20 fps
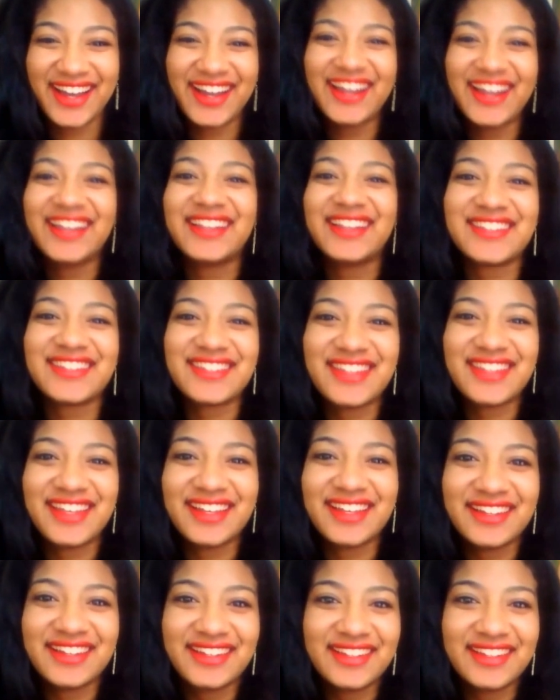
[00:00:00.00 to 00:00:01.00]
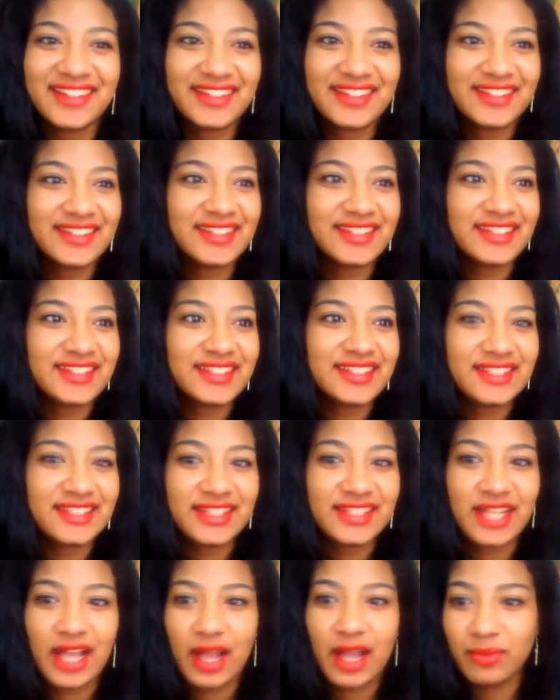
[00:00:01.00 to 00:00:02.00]
Alright, let's go.
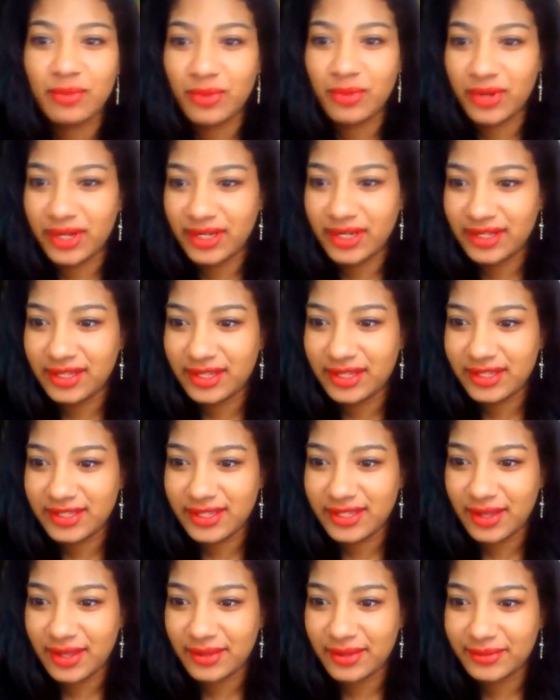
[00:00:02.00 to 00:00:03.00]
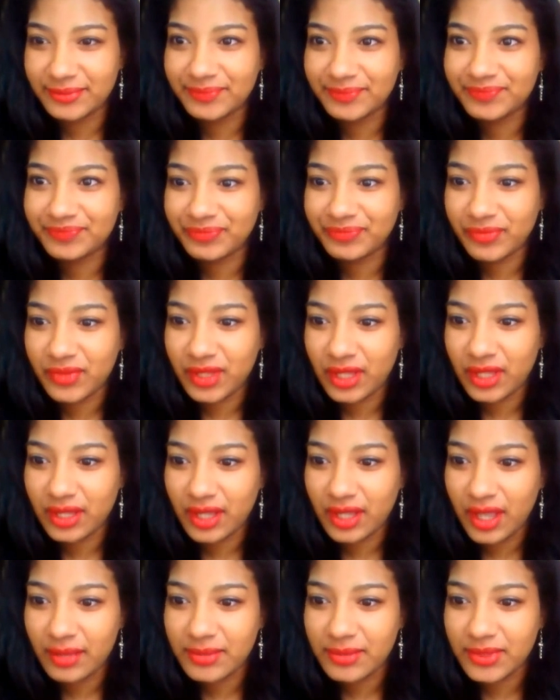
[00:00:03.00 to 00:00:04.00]
I'm ready. Let's go.
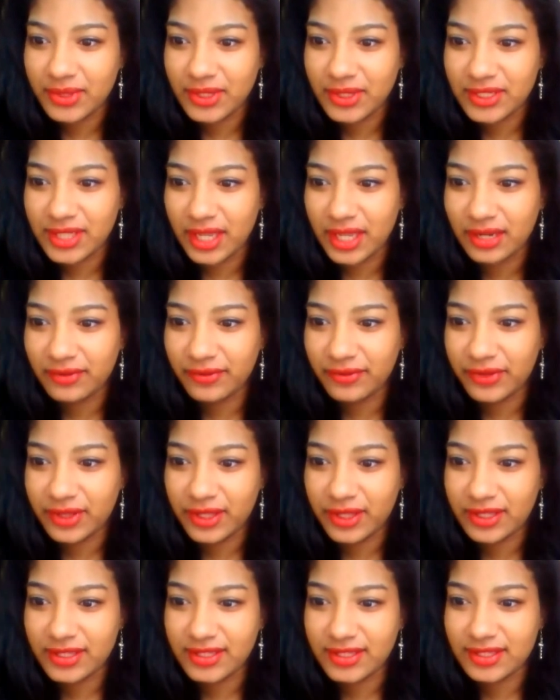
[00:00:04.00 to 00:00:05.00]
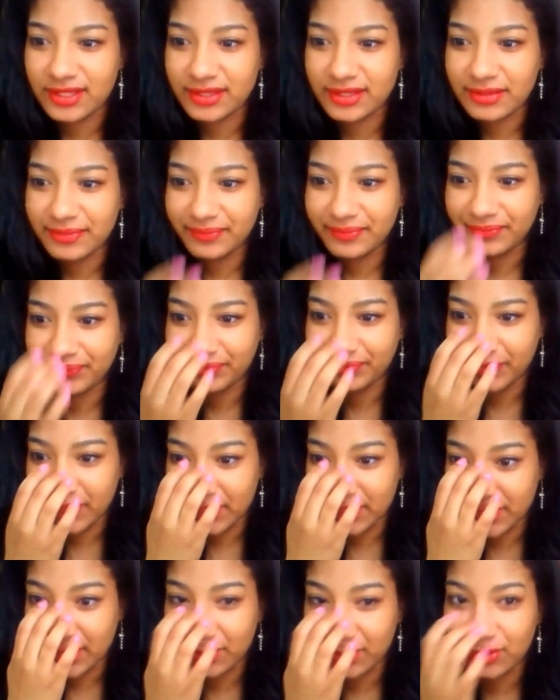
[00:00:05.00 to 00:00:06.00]
I'm so excited for this.
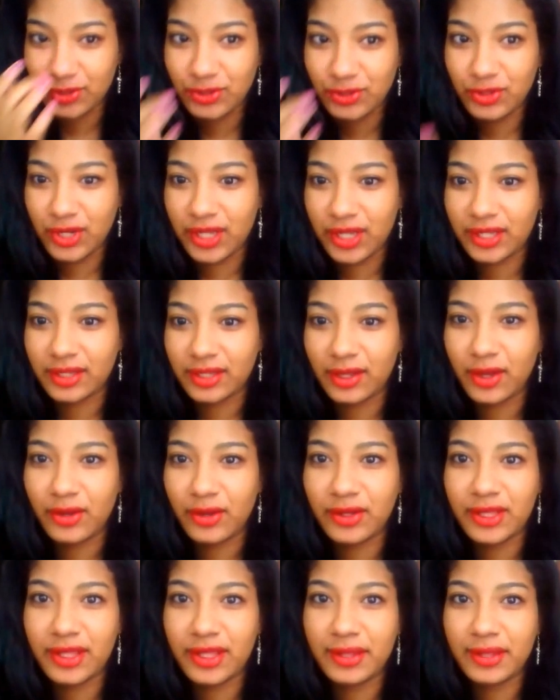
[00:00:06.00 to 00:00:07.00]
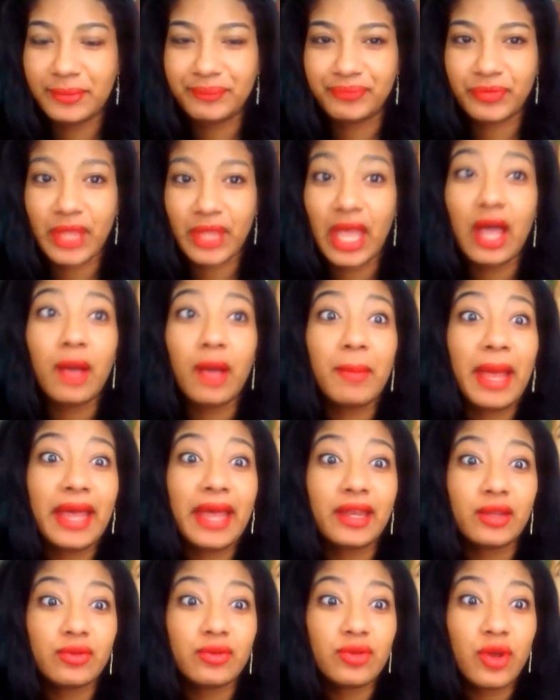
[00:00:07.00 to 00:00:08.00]
Let's go to Dragon. Hurry up. Um,
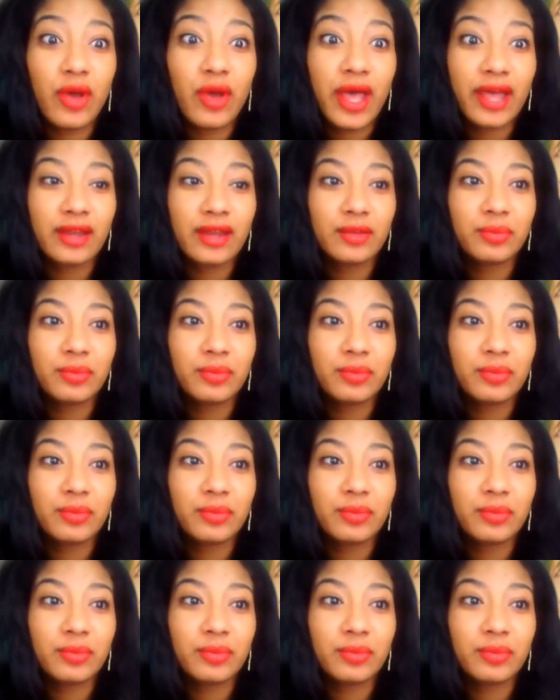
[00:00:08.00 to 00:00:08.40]
I don't know how